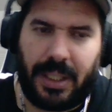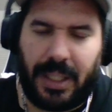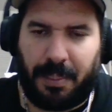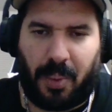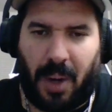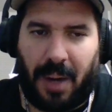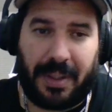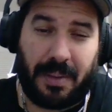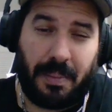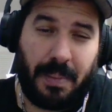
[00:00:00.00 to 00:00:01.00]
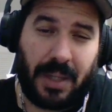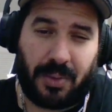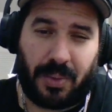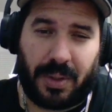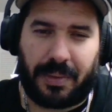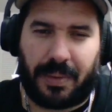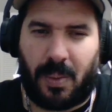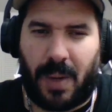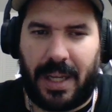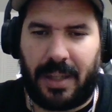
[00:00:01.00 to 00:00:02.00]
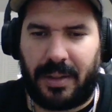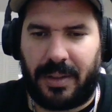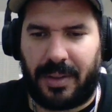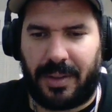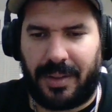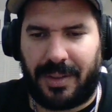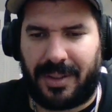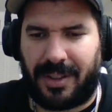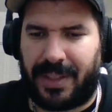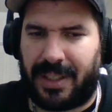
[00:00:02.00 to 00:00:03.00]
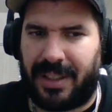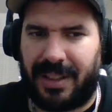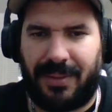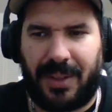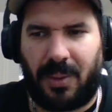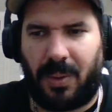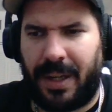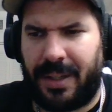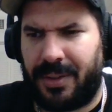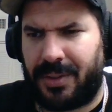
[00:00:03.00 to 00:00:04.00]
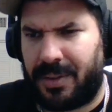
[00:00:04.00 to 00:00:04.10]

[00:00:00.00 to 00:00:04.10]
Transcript: and probably the best one for white. Still, I mean, it requires...